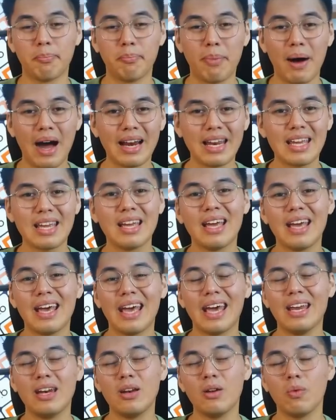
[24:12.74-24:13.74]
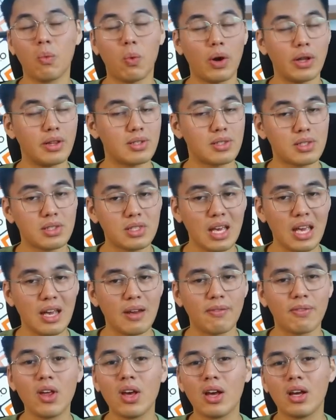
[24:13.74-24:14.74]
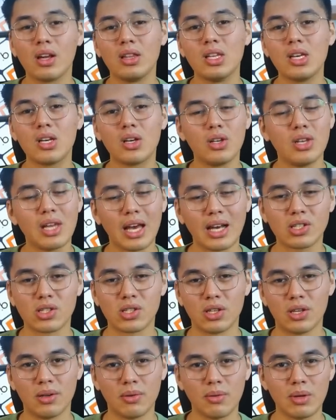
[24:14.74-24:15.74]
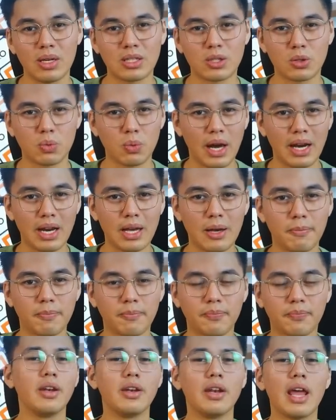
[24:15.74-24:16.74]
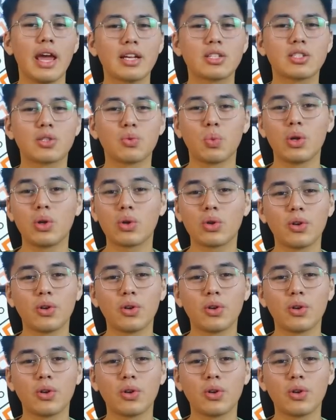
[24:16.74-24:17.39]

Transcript: the body, and once saved, the connection is ready. Next, we'll